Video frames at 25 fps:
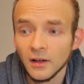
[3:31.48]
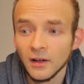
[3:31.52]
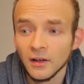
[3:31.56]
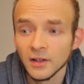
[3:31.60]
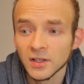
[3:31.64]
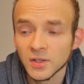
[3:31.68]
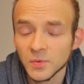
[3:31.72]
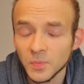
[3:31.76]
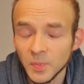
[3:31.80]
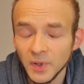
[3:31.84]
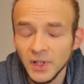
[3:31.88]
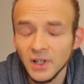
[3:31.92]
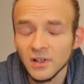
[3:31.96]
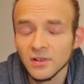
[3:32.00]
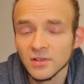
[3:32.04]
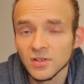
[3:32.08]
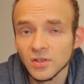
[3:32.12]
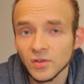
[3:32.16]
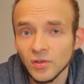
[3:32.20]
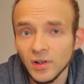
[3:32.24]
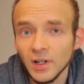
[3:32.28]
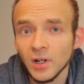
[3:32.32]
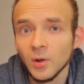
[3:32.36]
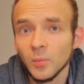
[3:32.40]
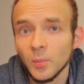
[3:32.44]
experience
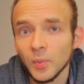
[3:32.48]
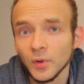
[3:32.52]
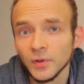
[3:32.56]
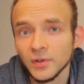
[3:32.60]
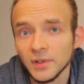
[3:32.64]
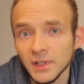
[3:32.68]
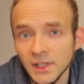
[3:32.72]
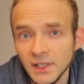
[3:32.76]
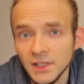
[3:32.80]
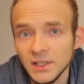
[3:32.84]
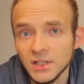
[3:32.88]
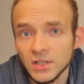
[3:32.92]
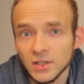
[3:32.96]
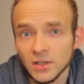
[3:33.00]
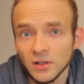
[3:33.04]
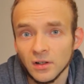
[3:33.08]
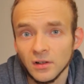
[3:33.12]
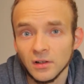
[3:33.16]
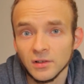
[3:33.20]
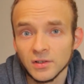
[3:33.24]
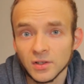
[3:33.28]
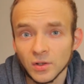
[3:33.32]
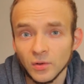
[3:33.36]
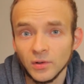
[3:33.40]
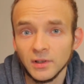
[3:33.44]
real
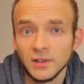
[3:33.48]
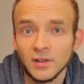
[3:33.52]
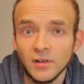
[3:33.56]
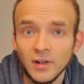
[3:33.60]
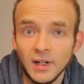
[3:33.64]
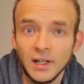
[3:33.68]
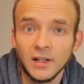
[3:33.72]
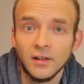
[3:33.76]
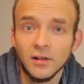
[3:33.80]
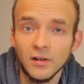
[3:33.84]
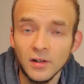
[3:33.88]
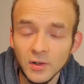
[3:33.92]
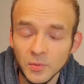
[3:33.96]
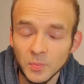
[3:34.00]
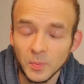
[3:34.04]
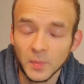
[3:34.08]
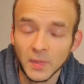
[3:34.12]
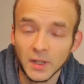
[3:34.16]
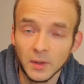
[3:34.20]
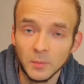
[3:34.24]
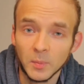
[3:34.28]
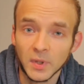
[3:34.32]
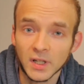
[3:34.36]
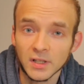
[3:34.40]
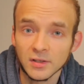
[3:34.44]
potential. So it really hurt
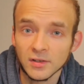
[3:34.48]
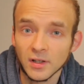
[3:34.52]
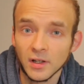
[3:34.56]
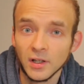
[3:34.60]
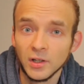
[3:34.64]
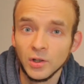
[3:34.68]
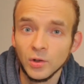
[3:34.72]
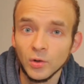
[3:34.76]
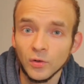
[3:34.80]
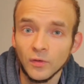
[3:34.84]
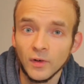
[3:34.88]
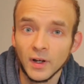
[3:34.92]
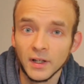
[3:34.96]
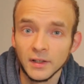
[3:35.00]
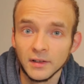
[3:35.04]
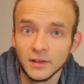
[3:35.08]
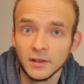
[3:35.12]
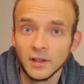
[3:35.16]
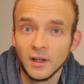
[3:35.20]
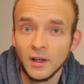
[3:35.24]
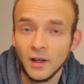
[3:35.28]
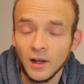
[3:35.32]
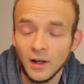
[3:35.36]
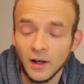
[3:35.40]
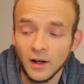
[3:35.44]
me, because I knew that
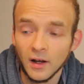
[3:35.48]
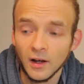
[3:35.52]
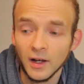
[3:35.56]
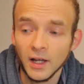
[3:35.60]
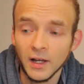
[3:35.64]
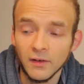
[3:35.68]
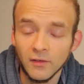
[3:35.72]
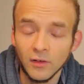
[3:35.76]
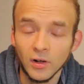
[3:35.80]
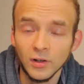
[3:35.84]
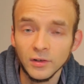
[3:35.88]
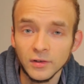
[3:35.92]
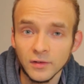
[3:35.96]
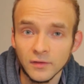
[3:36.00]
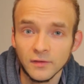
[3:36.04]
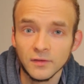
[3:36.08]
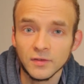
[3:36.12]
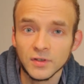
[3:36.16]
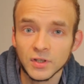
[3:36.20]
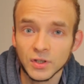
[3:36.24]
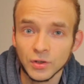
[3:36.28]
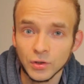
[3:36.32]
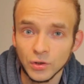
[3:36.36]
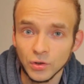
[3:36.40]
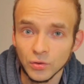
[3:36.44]
I have a lot
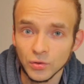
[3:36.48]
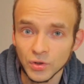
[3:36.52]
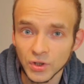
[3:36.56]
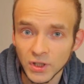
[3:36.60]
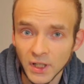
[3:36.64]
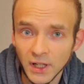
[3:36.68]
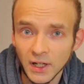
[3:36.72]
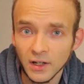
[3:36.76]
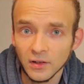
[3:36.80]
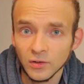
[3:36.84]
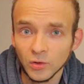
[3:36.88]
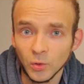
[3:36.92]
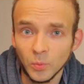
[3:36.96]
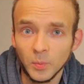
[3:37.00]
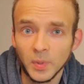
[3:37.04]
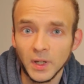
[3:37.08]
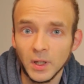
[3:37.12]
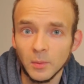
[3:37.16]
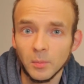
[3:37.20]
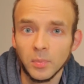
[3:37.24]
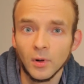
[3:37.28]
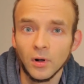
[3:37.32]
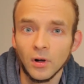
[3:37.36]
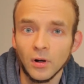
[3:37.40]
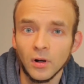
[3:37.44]
to share to
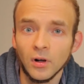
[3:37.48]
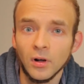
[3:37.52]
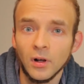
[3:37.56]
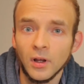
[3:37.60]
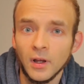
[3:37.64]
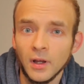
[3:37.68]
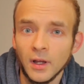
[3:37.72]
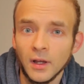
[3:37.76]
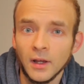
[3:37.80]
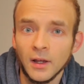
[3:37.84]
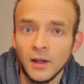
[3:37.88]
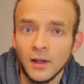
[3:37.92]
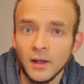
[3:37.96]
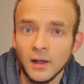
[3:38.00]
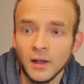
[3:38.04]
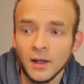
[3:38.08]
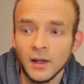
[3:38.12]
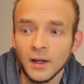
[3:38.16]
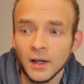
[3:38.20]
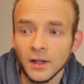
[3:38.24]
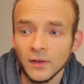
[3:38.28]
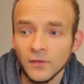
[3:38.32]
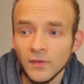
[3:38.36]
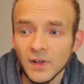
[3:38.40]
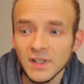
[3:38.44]
people,
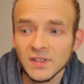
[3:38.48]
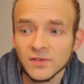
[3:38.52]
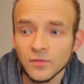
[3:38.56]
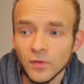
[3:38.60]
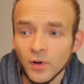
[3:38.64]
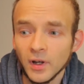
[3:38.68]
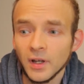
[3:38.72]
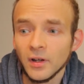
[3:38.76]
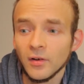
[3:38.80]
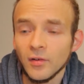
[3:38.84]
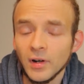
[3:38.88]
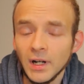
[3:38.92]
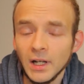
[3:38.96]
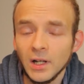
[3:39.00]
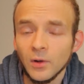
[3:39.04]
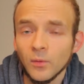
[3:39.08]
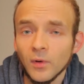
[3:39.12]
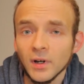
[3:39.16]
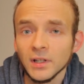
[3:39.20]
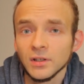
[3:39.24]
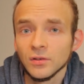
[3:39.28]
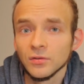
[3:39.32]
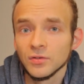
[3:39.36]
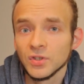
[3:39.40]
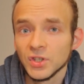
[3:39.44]
and that's why I really
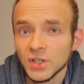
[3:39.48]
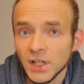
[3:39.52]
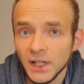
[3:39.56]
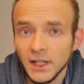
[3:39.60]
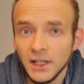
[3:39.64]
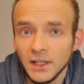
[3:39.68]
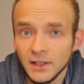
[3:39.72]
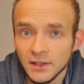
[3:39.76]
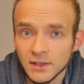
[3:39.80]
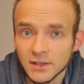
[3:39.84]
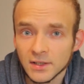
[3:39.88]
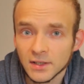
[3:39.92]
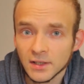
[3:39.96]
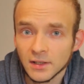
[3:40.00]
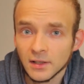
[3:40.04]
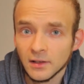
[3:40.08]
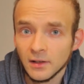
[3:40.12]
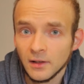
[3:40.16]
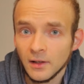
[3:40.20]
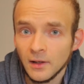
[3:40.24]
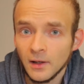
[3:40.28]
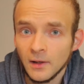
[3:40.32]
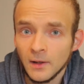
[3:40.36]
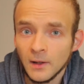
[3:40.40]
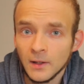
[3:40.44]
want to change.
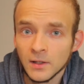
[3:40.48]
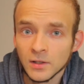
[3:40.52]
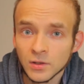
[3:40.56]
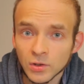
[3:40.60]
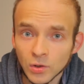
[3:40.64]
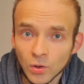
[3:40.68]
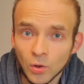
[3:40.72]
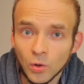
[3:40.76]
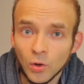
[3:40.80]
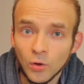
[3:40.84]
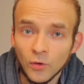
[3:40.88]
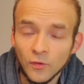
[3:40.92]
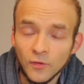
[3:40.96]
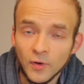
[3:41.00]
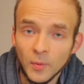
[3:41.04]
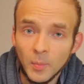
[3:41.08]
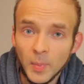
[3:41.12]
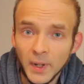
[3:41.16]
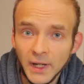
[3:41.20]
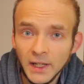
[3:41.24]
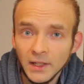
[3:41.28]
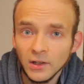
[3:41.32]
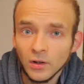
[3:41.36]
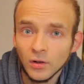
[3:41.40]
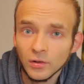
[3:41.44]
So the
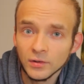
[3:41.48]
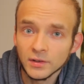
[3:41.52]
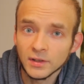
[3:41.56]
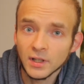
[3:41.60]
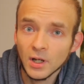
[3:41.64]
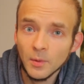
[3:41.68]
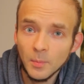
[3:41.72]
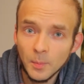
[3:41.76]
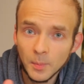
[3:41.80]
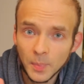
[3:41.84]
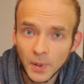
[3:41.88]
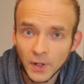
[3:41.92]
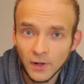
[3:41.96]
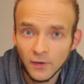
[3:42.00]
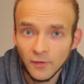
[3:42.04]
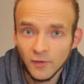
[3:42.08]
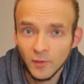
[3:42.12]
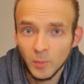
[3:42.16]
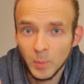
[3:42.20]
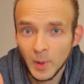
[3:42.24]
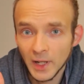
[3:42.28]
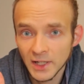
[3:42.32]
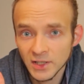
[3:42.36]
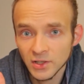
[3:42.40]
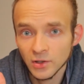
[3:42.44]
pain got up, the
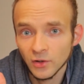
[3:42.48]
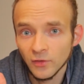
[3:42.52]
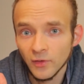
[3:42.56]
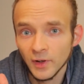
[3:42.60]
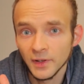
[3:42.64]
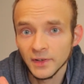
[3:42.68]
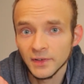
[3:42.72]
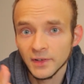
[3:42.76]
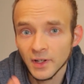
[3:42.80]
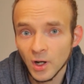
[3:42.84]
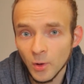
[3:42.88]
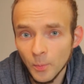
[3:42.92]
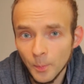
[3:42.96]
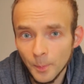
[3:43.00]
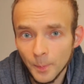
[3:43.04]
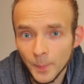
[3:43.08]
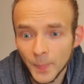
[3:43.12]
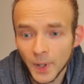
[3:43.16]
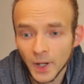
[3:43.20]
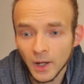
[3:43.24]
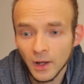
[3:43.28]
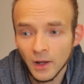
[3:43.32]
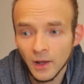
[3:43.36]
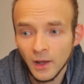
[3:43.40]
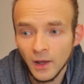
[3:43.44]
pleasure went
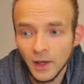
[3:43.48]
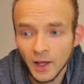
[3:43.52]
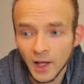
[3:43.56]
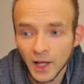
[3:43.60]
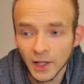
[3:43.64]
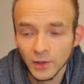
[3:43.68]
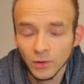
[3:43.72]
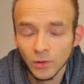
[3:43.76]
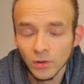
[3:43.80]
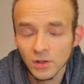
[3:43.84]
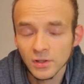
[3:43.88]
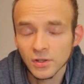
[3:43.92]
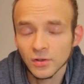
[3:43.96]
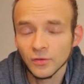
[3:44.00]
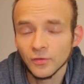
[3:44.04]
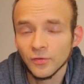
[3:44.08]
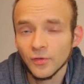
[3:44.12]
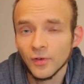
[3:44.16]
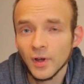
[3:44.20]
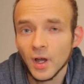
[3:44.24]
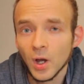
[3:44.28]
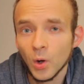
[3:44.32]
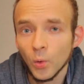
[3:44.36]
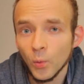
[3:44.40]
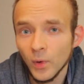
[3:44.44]
up, and also
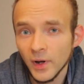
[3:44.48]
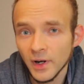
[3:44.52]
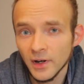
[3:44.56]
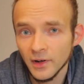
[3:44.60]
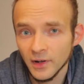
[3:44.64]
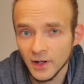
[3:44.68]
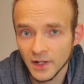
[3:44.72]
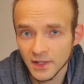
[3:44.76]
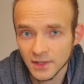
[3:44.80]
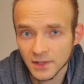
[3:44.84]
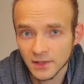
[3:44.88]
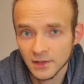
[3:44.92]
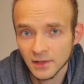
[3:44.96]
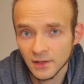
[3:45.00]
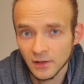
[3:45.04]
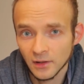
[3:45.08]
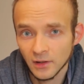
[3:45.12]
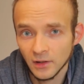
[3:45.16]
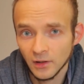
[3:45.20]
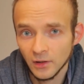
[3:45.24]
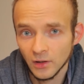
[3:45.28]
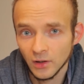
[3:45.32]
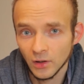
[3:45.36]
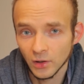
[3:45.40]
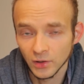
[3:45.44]
awareness
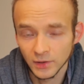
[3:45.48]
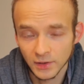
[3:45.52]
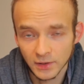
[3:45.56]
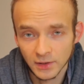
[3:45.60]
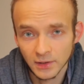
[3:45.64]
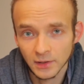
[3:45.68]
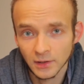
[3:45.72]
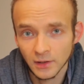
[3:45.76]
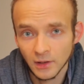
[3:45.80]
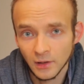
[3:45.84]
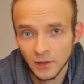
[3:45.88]
got